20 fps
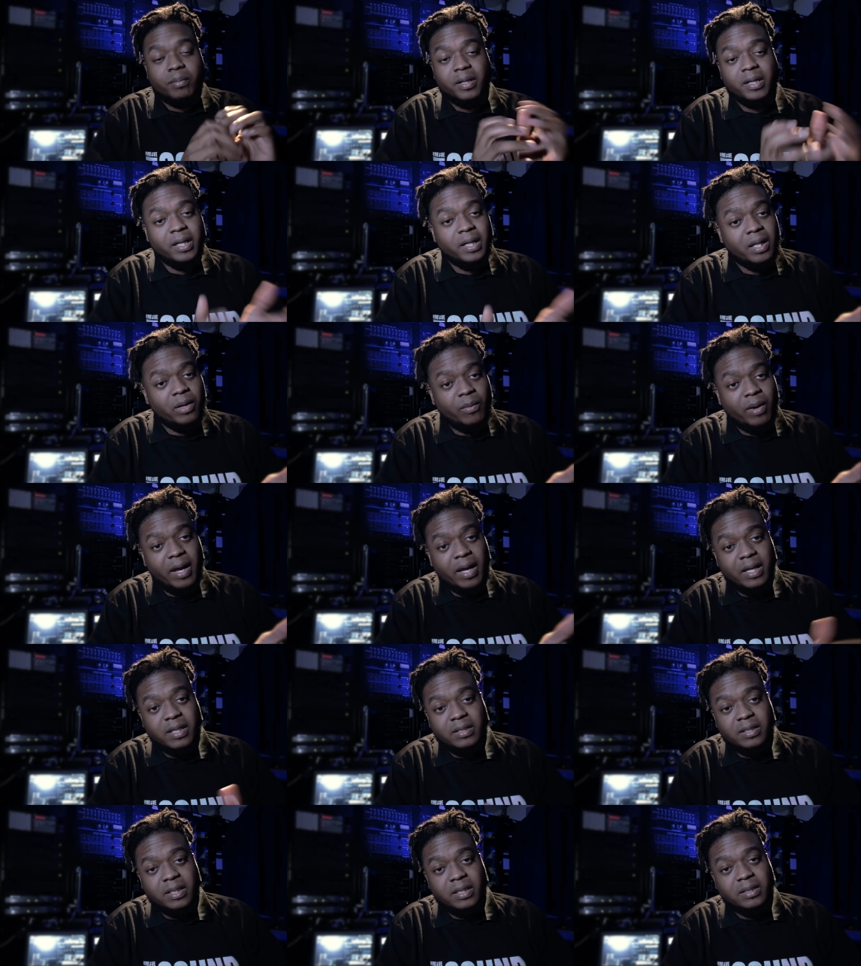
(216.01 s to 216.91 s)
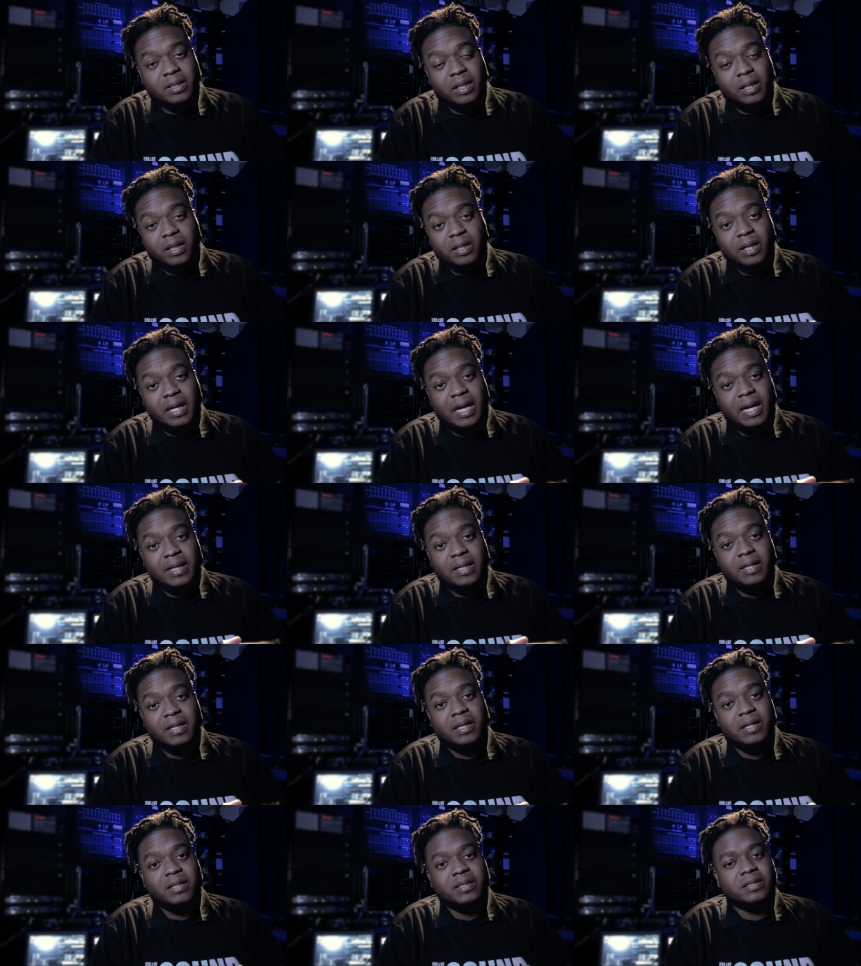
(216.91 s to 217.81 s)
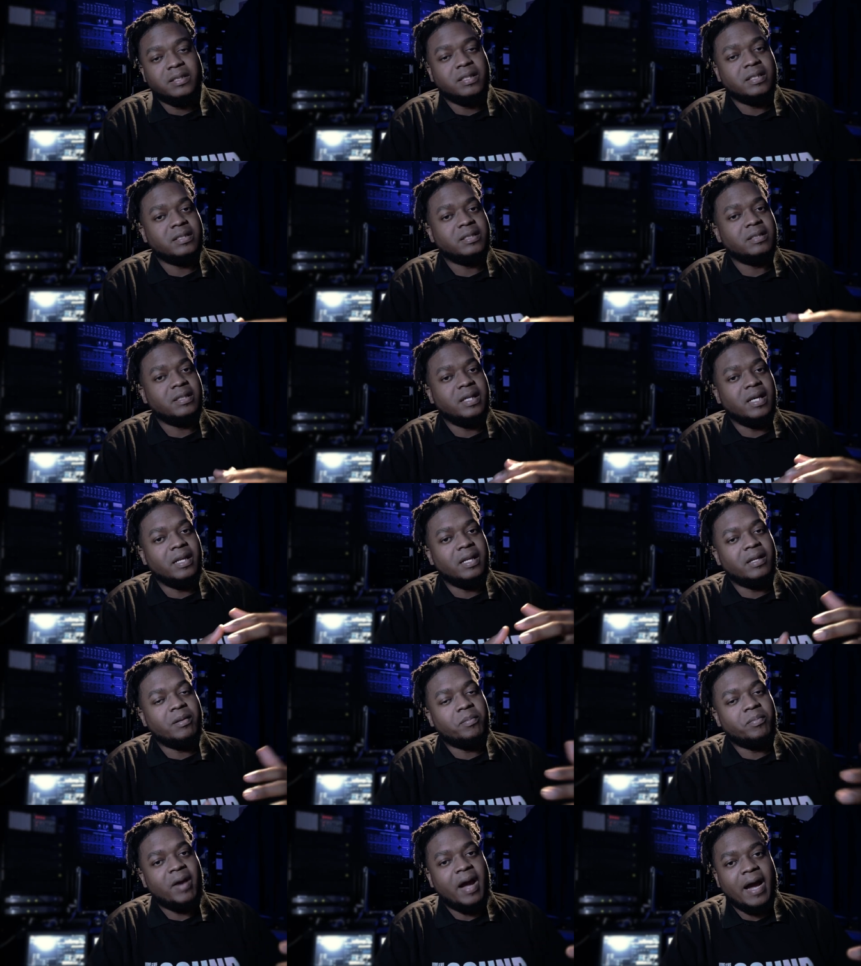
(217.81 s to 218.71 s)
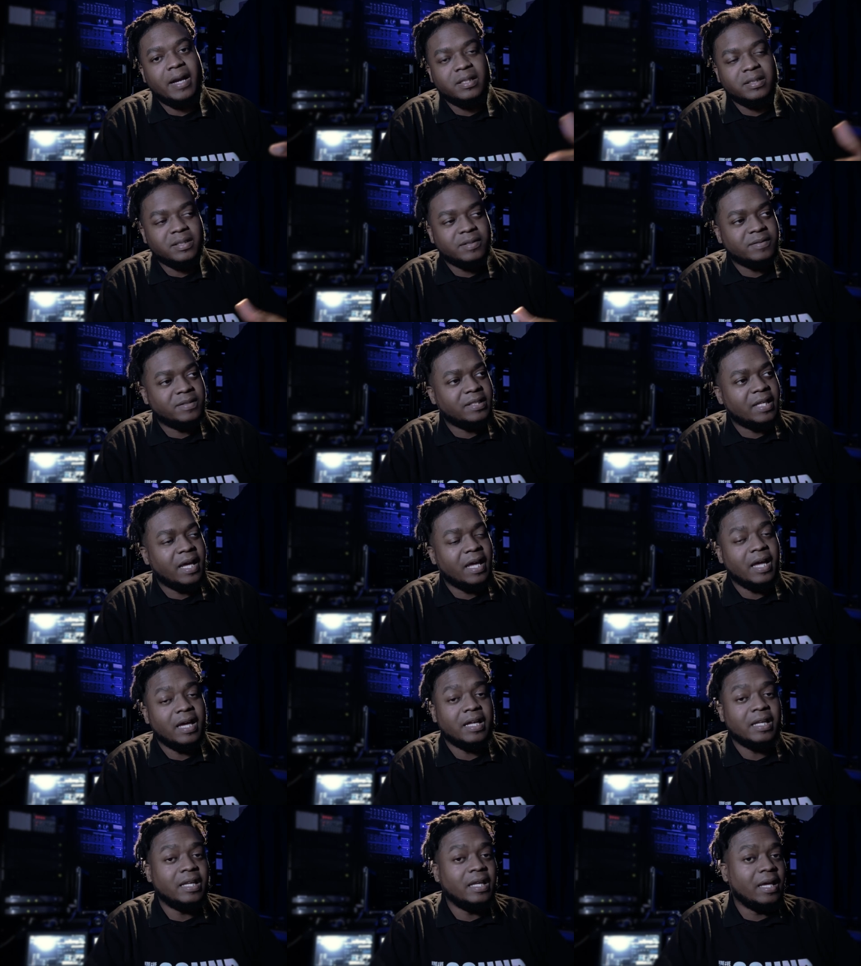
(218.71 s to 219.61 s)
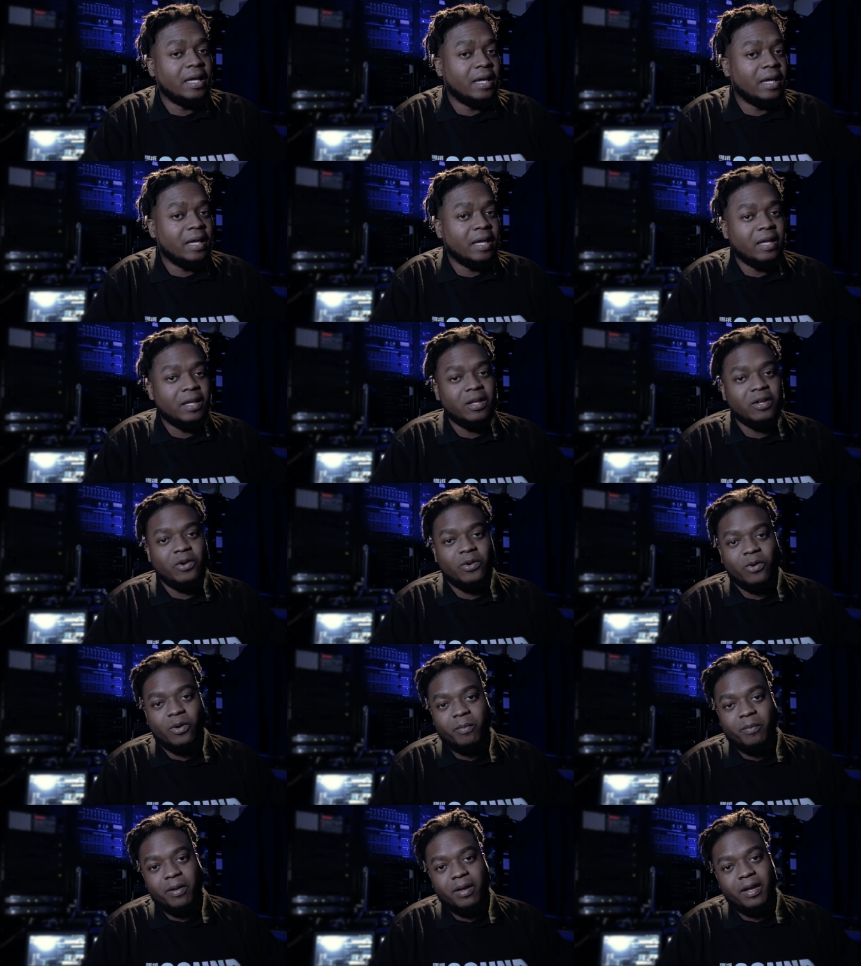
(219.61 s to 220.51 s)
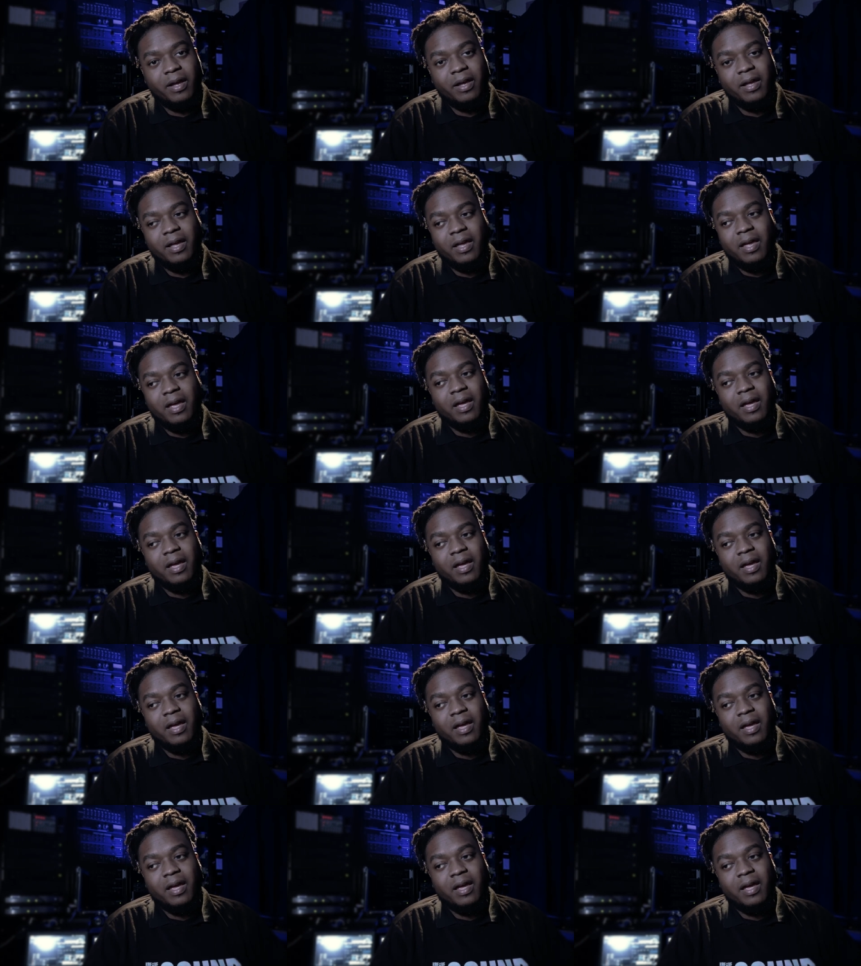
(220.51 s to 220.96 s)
But anyway, it's just a good idea to just get in the practice of staying clean. You know what I mean?